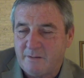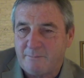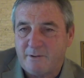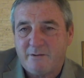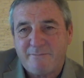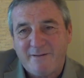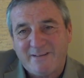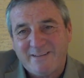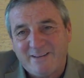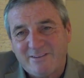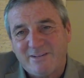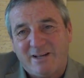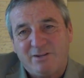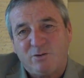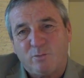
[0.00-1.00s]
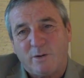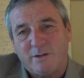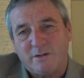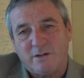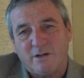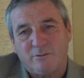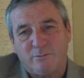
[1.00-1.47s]
But in fact, that's not the way
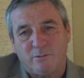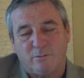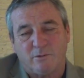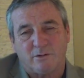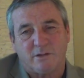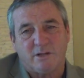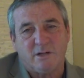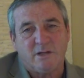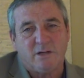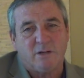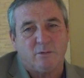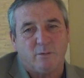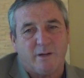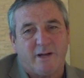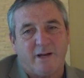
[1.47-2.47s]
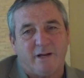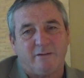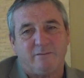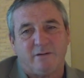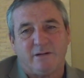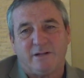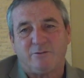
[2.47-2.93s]
the country worked. We had
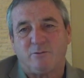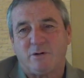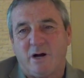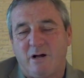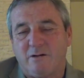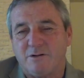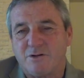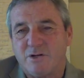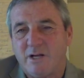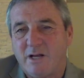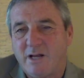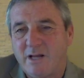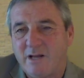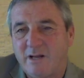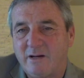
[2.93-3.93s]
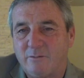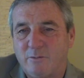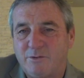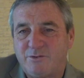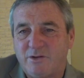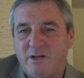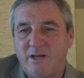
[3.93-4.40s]
an electoral college, and
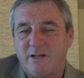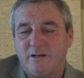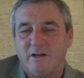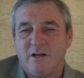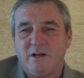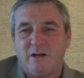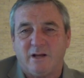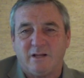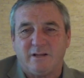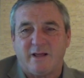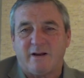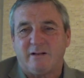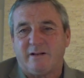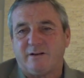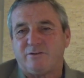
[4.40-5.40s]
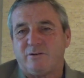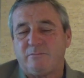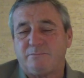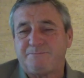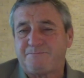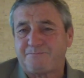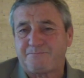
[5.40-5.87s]
once again, in that election,